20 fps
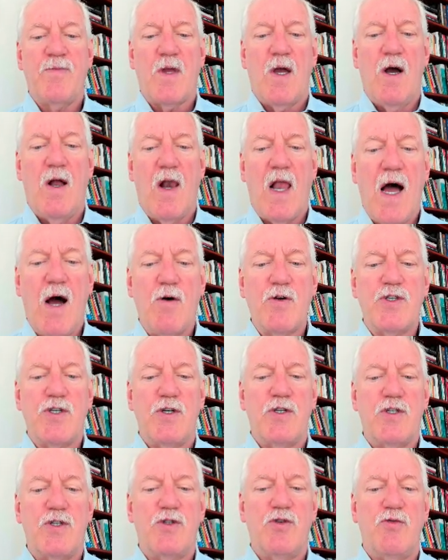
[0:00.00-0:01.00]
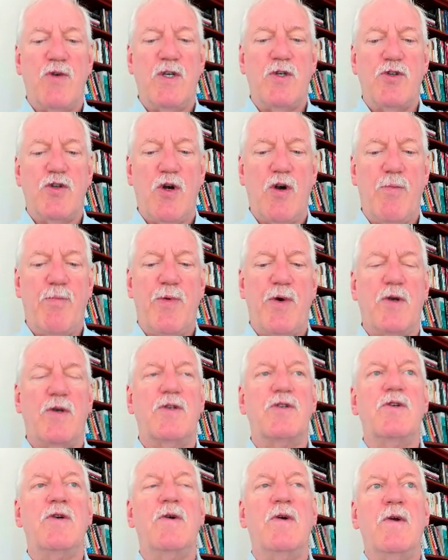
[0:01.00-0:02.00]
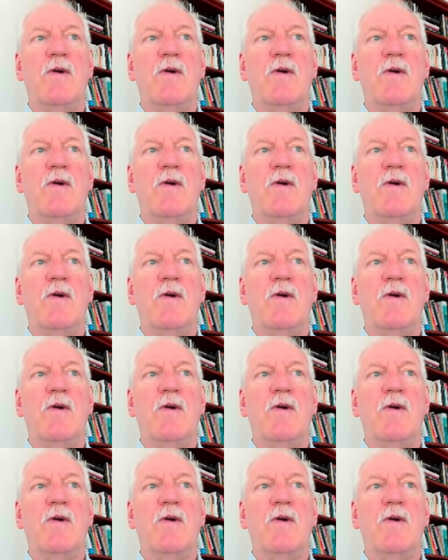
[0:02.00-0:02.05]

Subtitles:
allows us to interpret